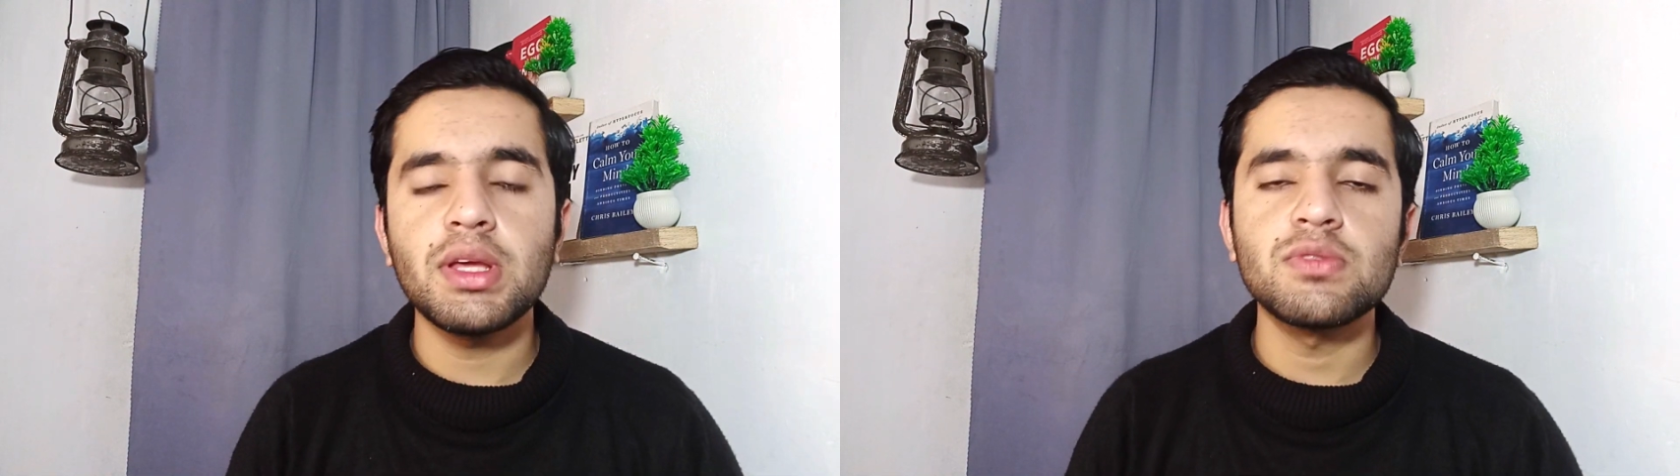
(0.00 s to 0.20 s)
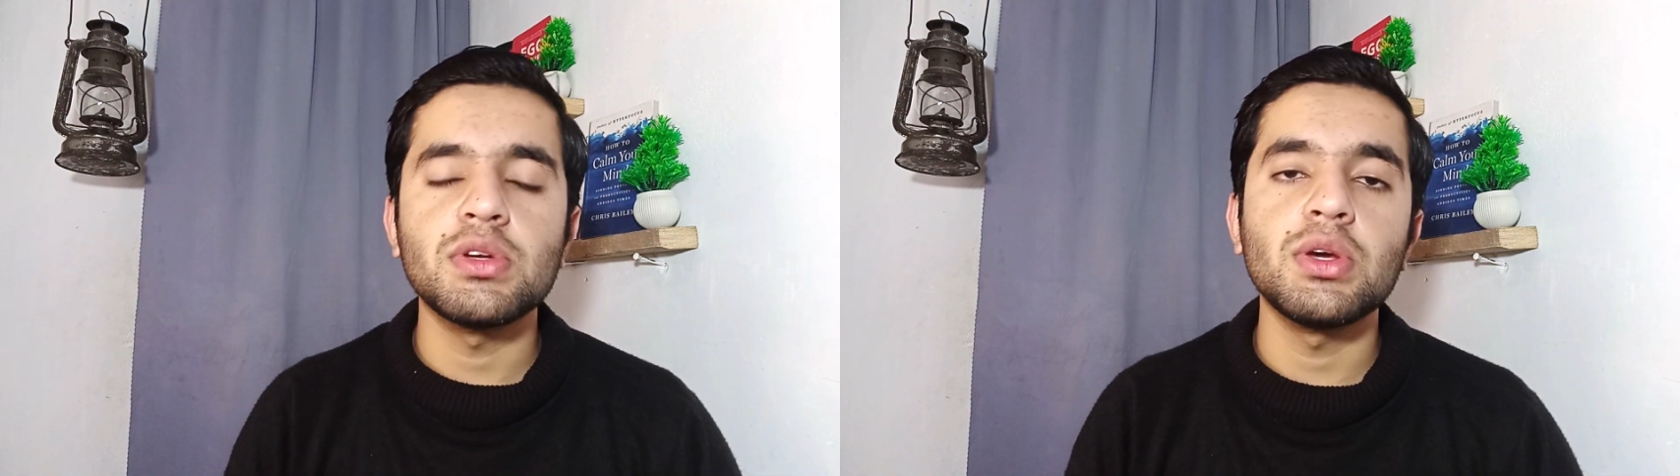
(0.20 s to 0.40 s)

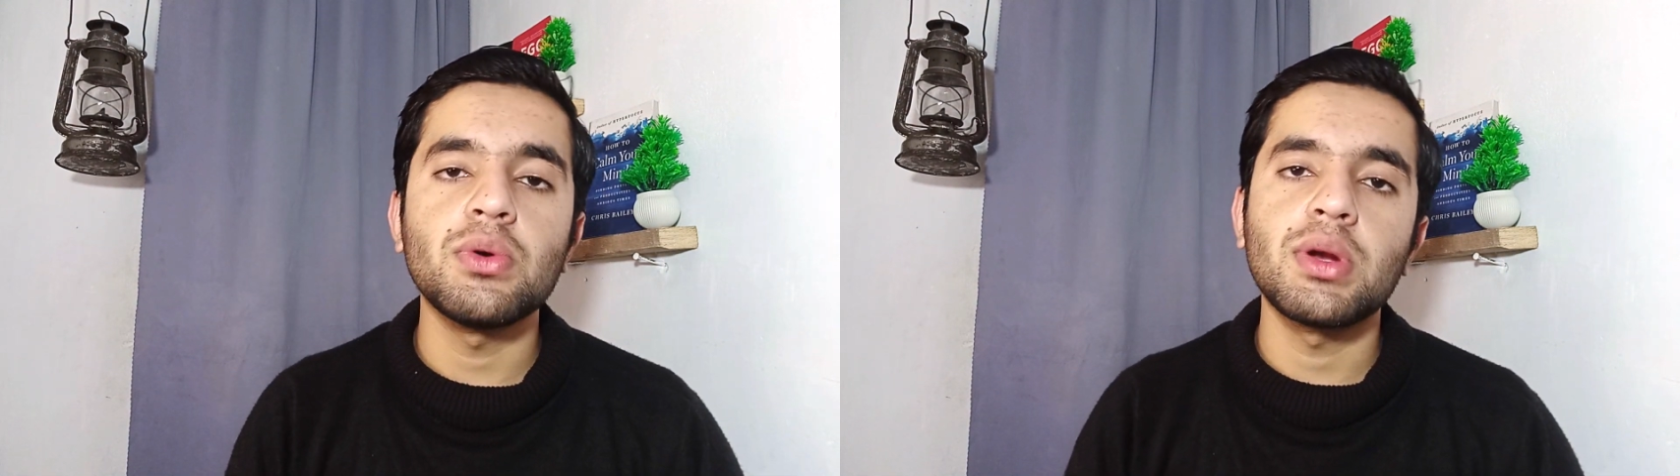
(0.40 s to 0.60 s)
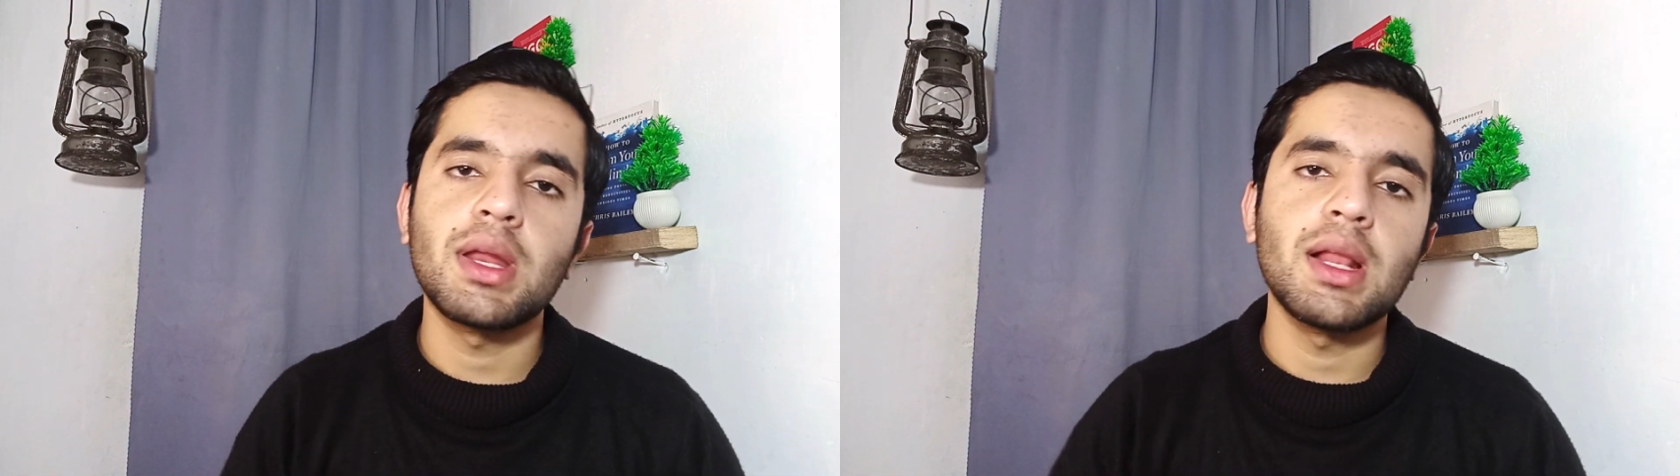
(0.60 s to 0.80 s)
next
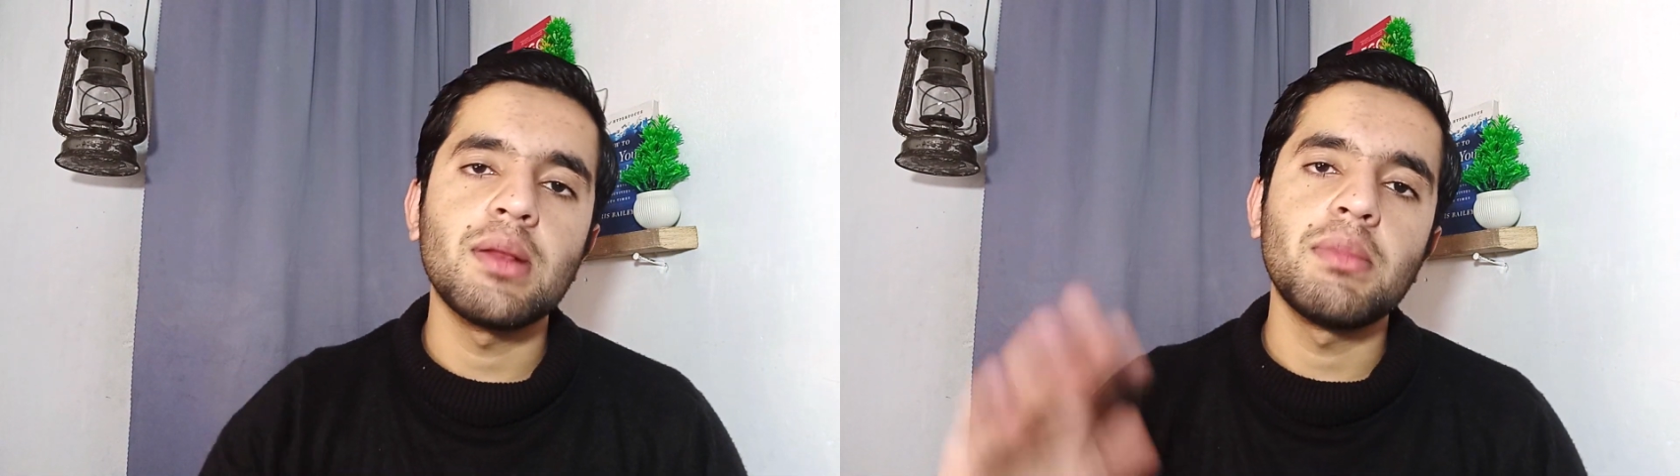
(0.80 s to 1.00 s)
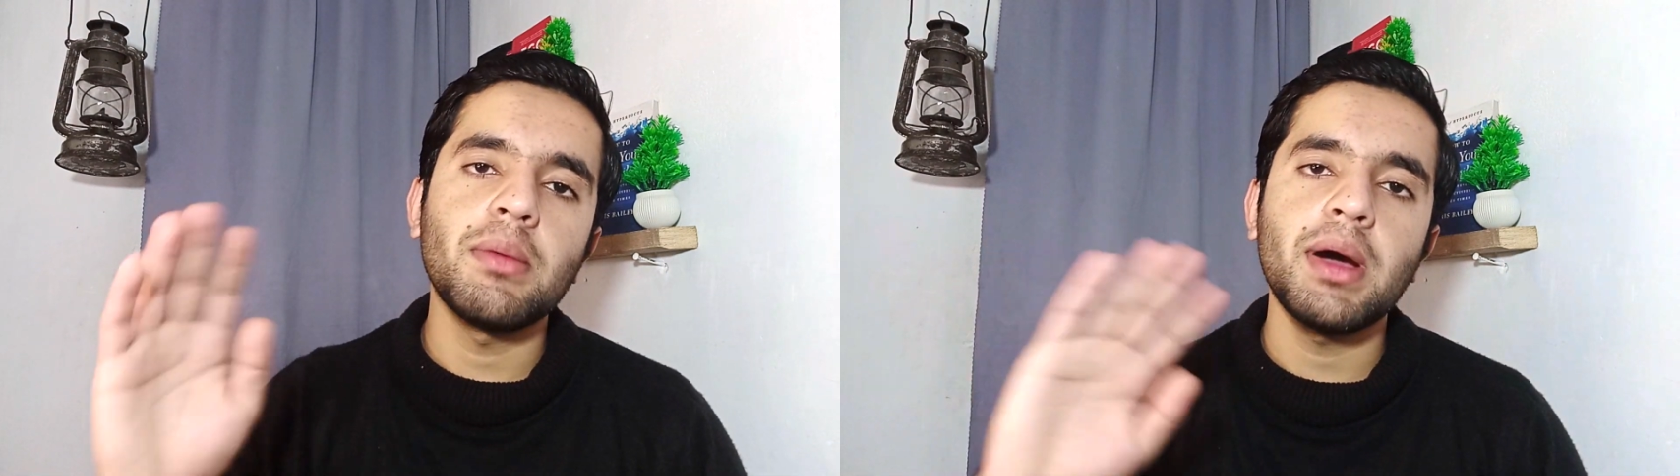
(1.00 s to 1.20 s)
video.
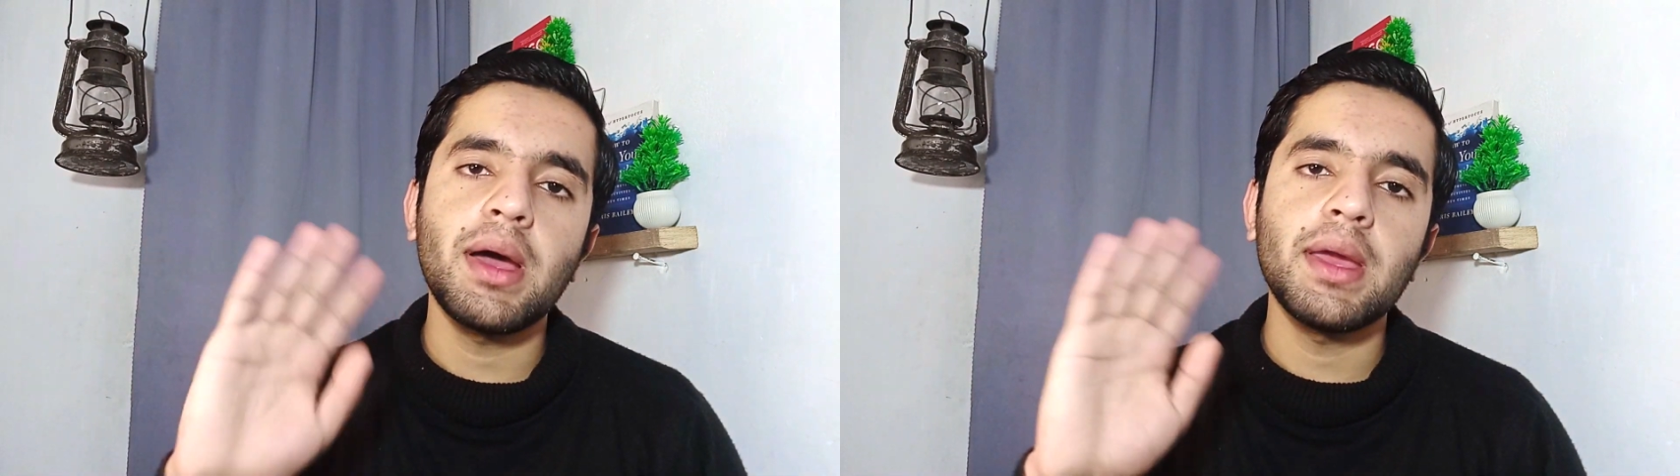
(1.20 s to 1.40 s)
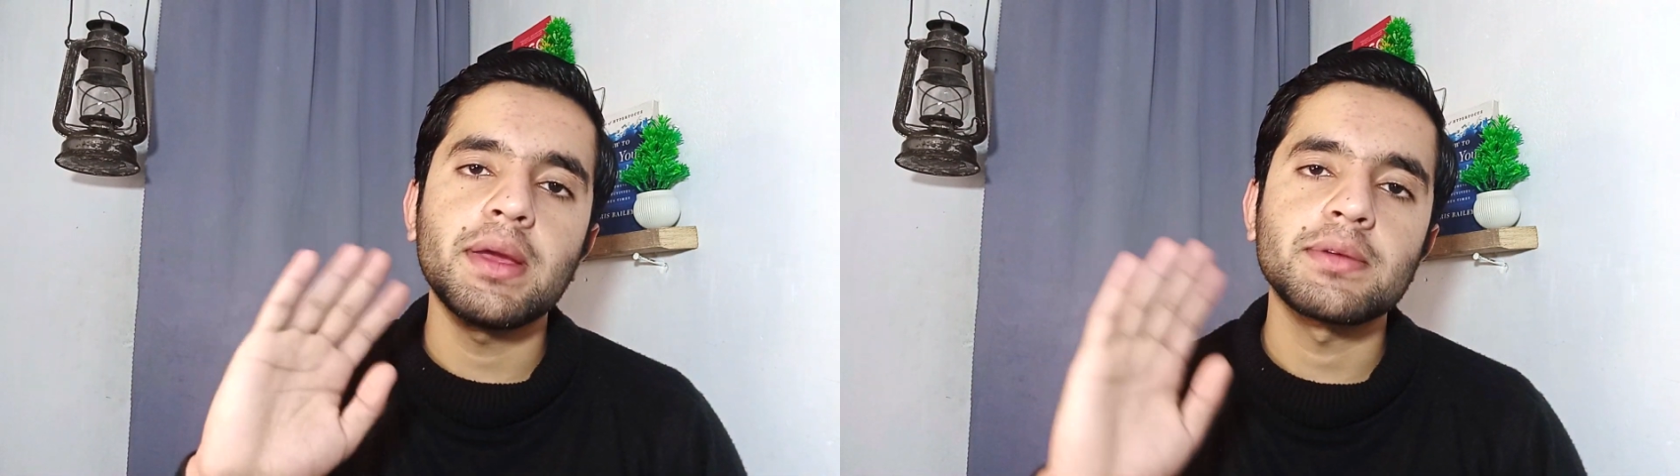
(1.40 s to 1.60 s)
Till bye bye.